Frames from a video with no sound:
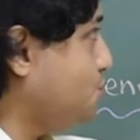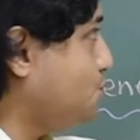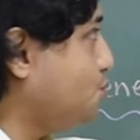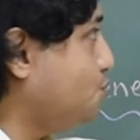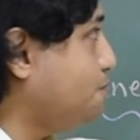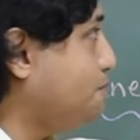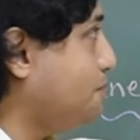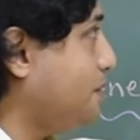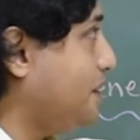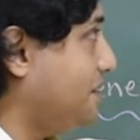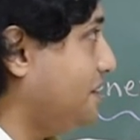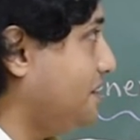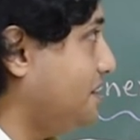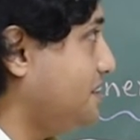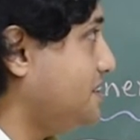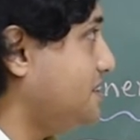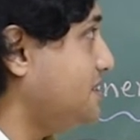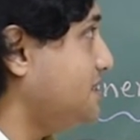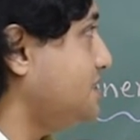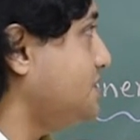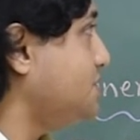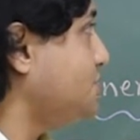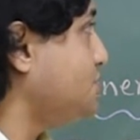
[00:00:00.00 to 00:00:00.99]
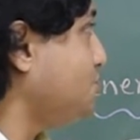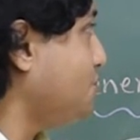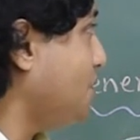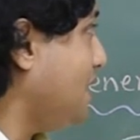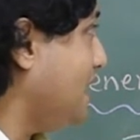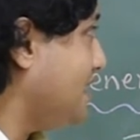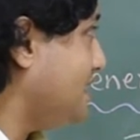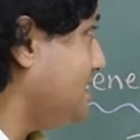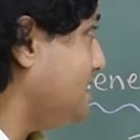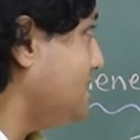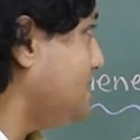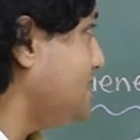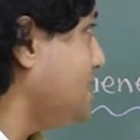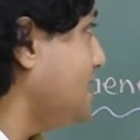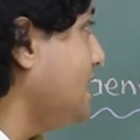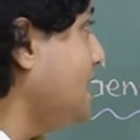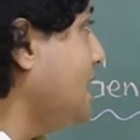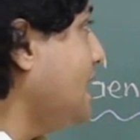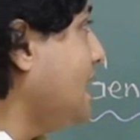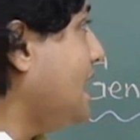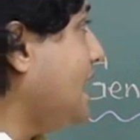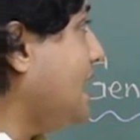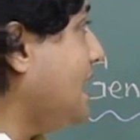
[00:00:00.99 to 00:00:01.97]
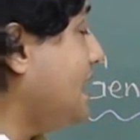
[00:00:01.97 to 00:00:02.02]
two parental strands
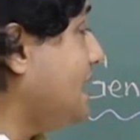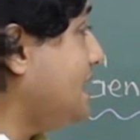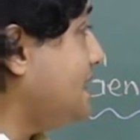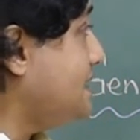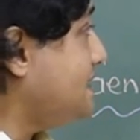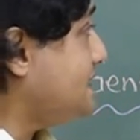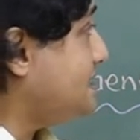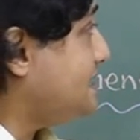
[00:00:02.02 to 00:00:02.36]
as